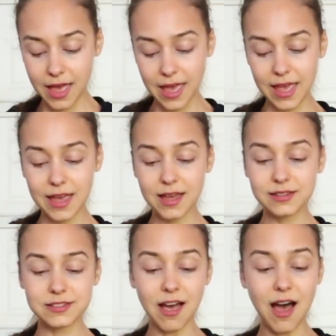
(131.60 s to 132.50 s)

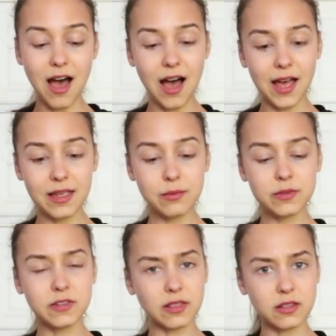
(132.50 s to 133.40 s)
And I was
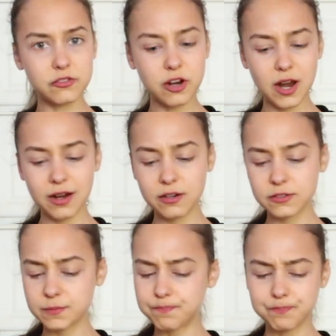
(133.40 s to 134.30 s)
sent these
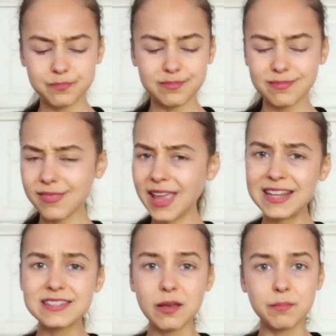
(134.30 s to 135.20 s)
crackers
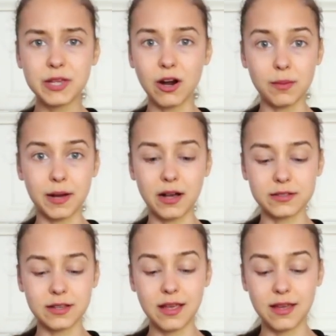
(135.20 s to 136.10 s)
in some PR
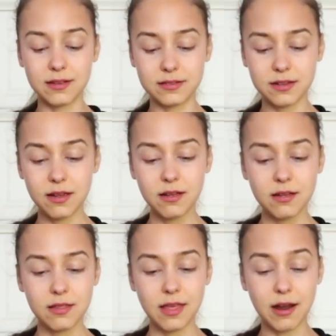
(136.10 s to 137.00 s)
box, and
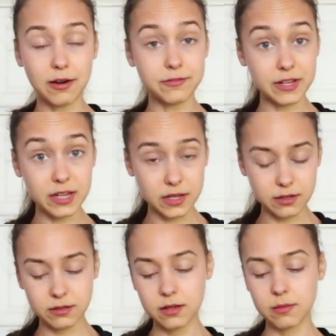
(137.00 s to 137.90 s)
they are
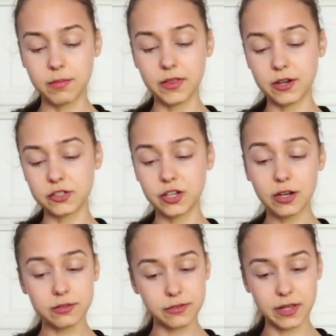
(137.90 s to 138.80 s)
vegan, but they're
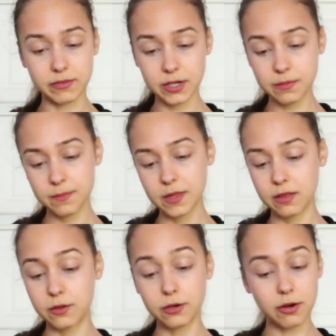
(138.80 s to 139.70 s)
cheddar flavor.
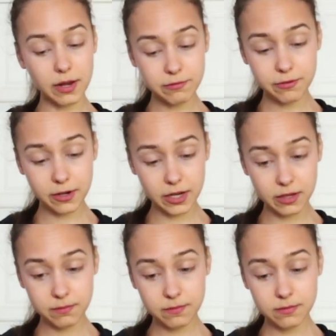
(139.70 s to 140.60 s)
They're
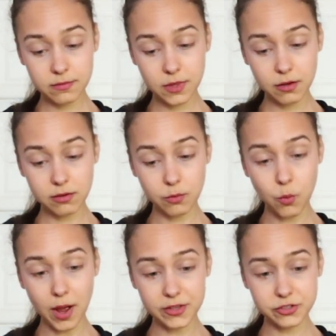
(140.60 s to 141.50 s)
grain-free.
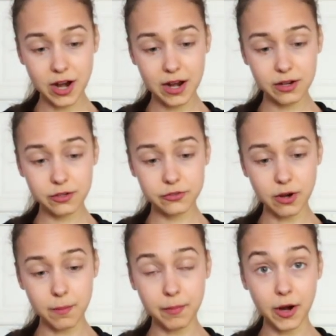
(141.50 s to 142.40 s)
Wise crackers
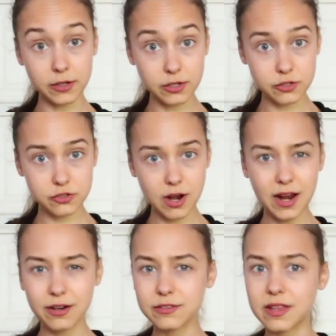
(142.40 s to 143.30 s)
from Partners
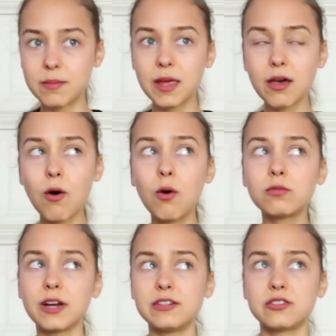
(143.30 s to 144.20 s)
Crackers. They make a whole
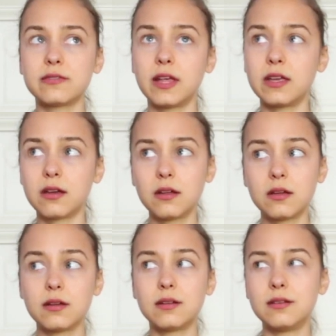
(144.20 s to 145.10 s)
range of like
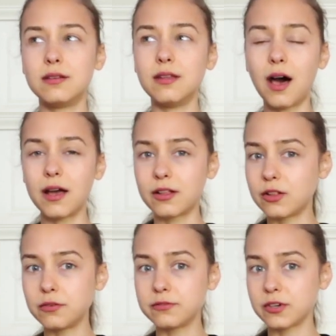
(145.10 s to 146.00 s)

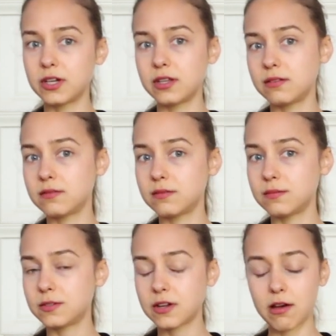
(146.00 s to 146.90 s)
non-gluten-free
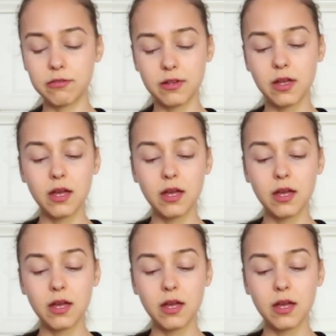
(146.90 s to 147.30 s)
stuff.